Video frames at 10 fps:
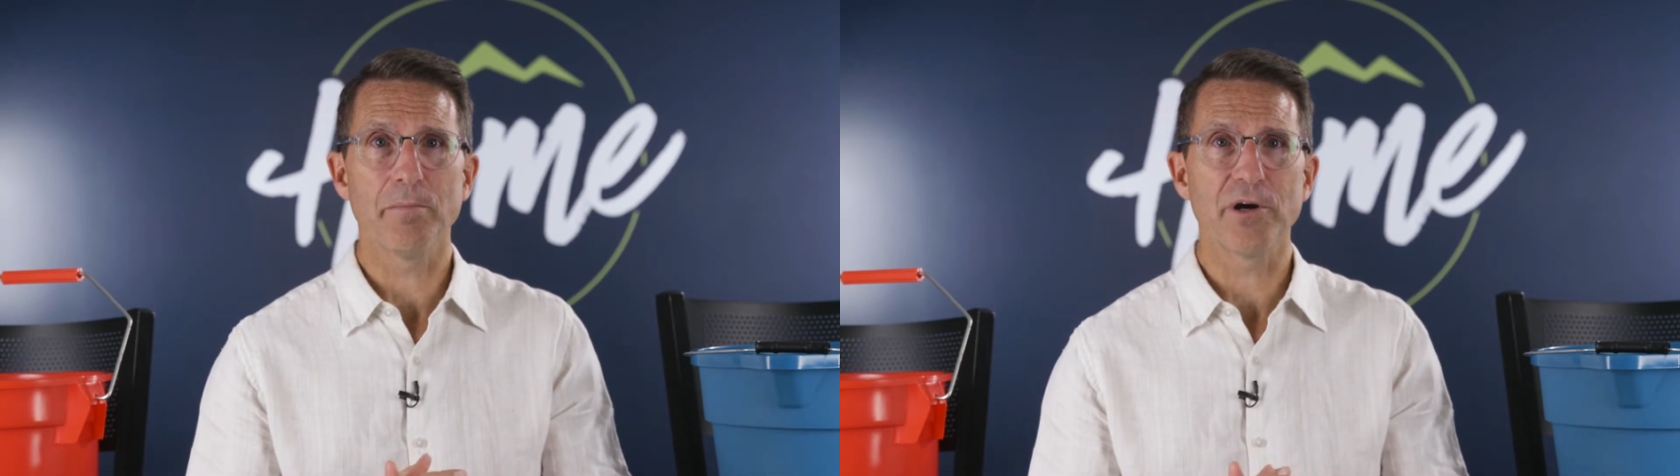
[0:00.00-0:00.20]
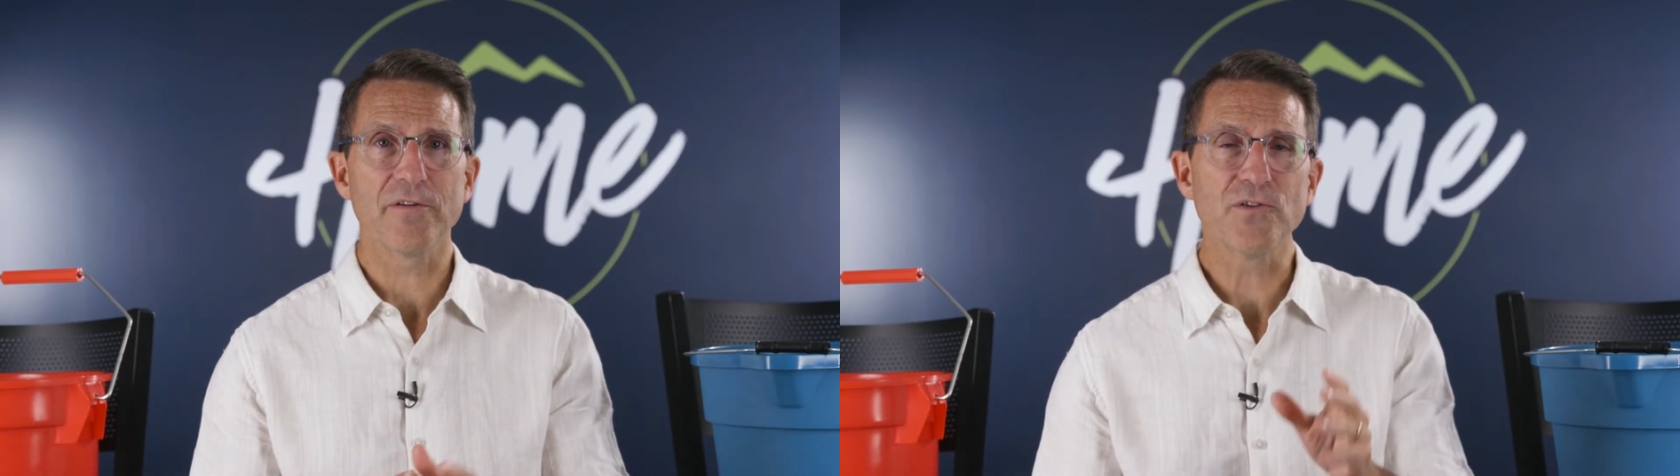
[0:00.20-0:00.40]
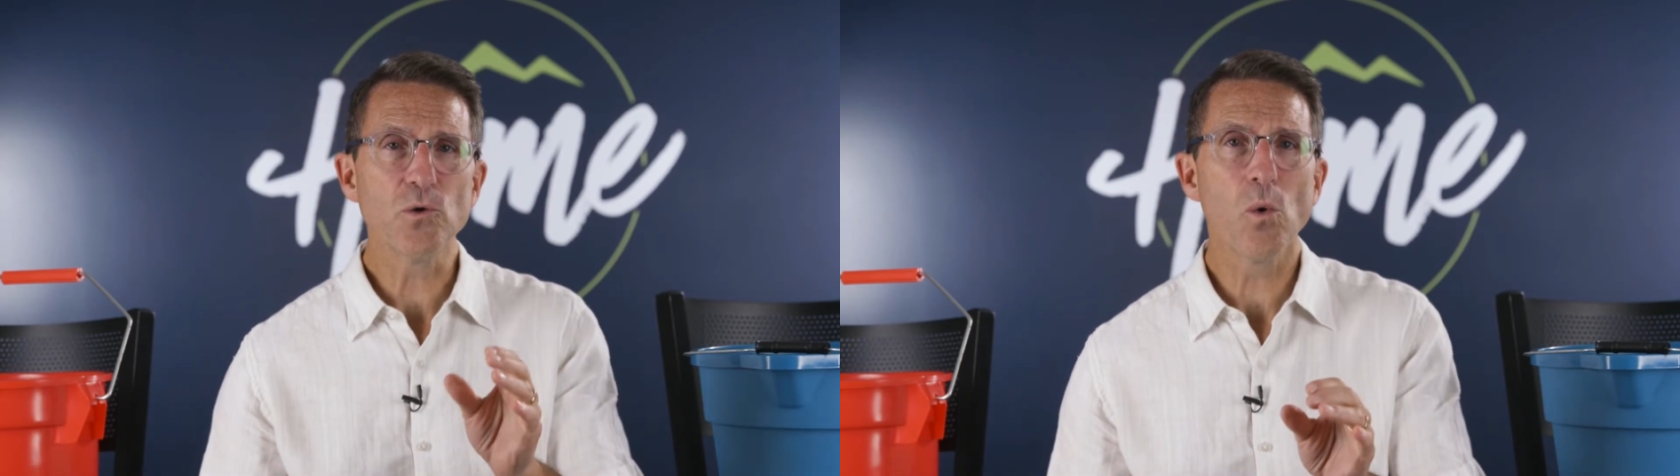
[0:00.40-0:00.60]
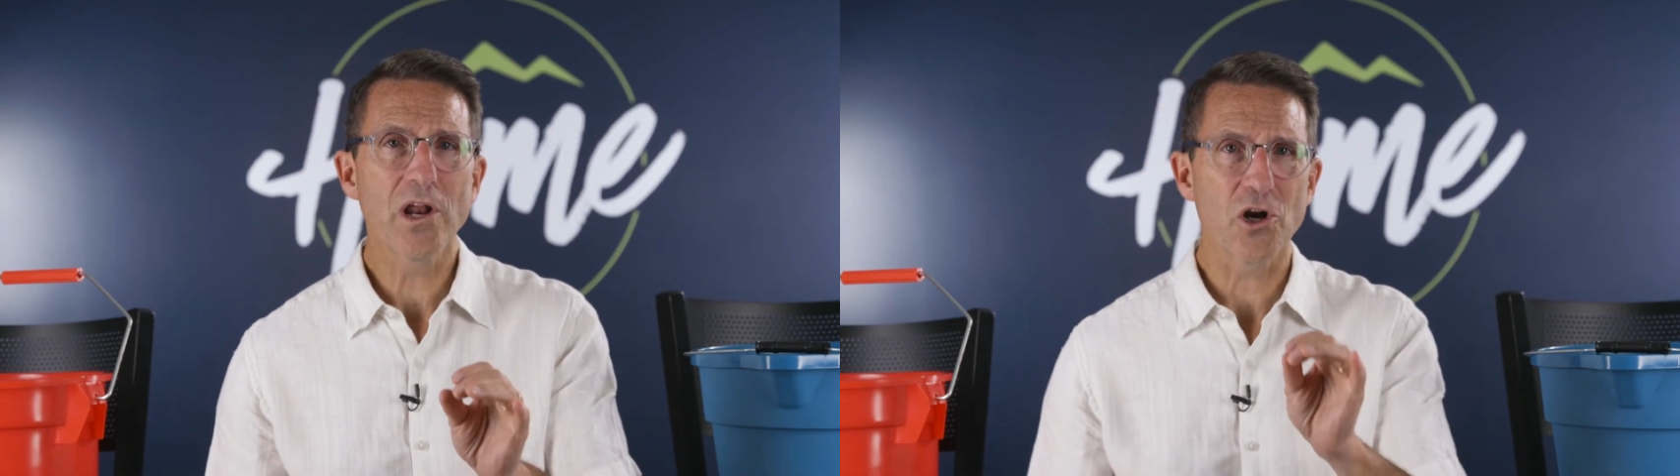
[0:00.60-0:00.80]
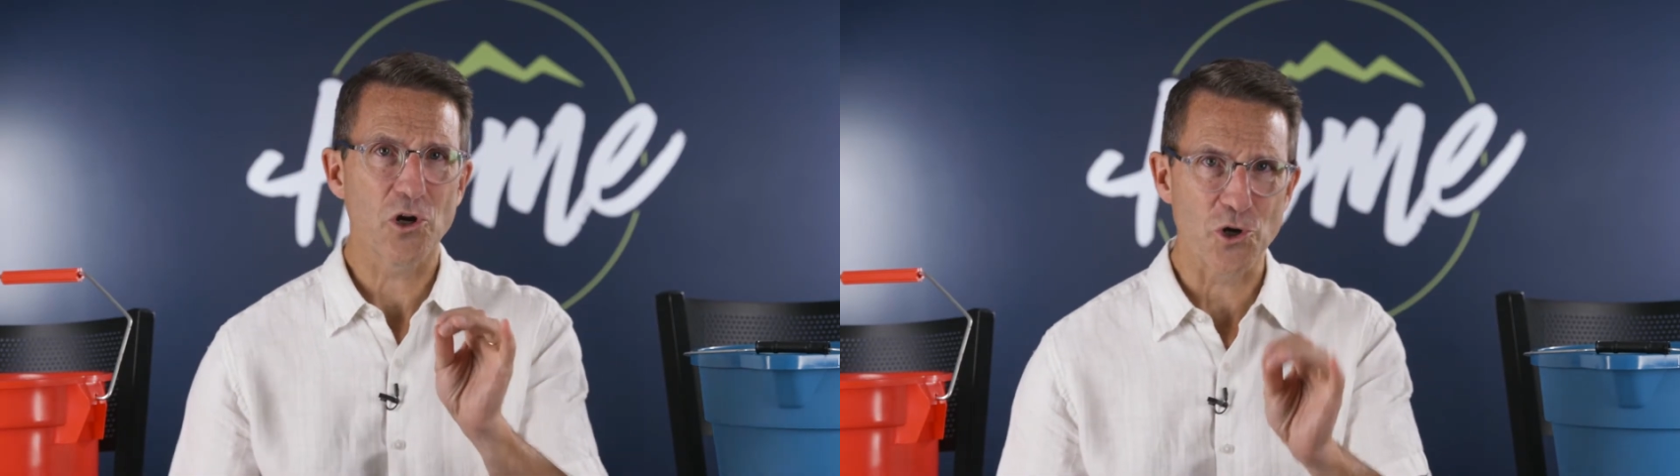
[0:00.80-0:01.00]
But if you
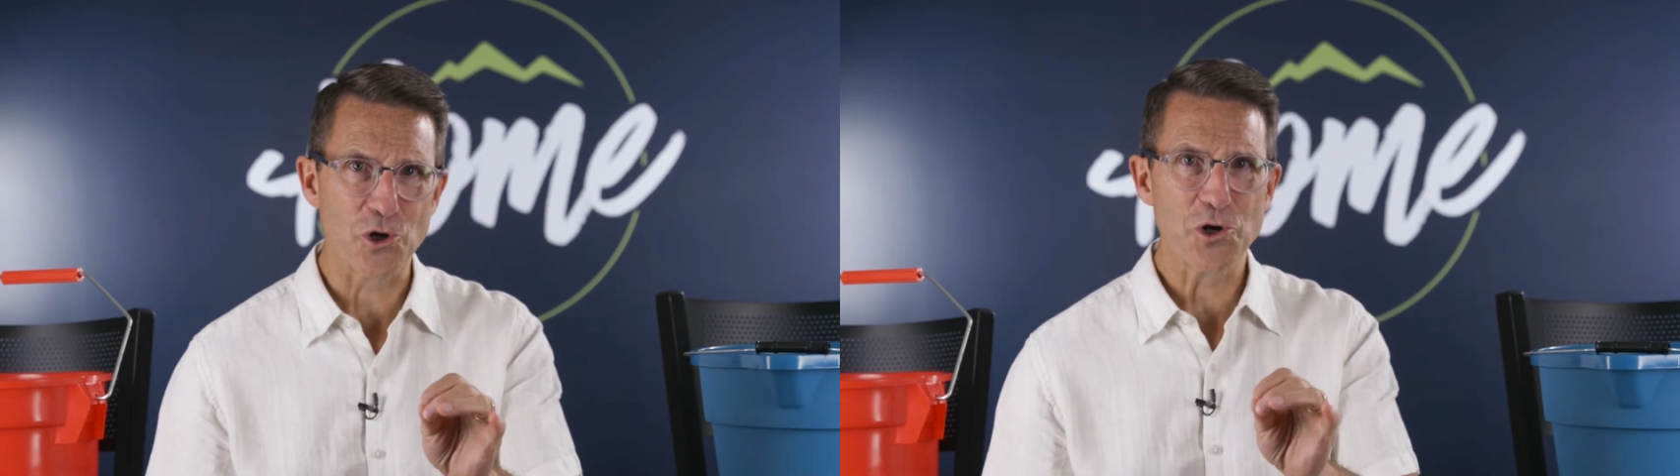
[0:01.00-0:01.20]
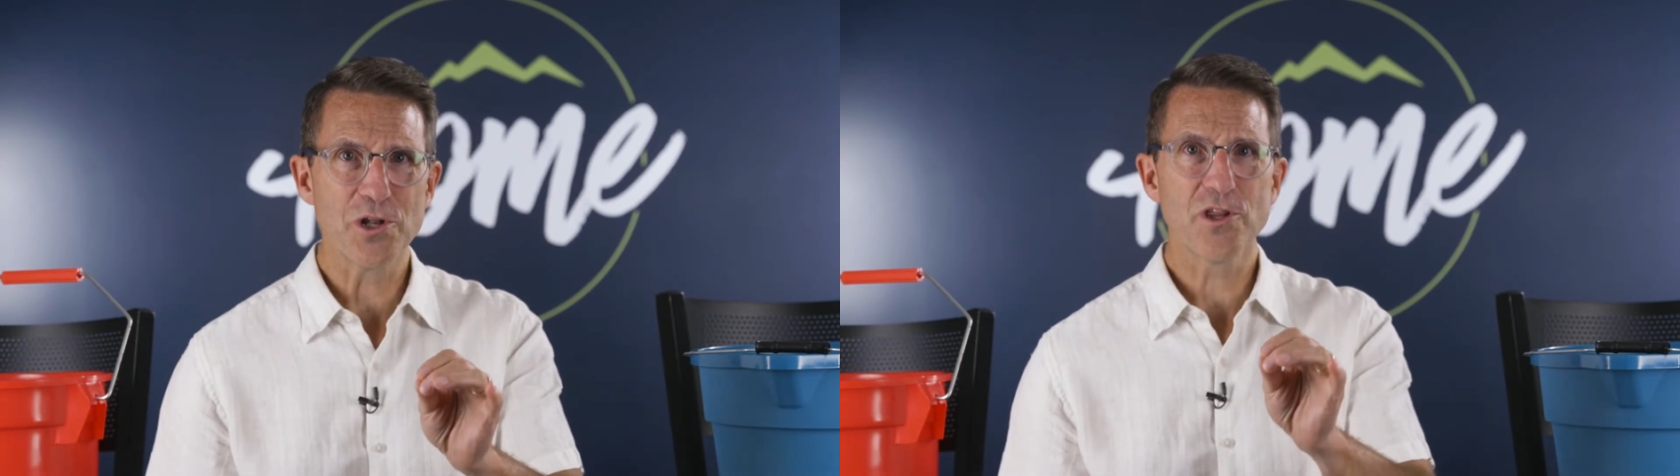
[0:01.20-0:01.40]
want to earn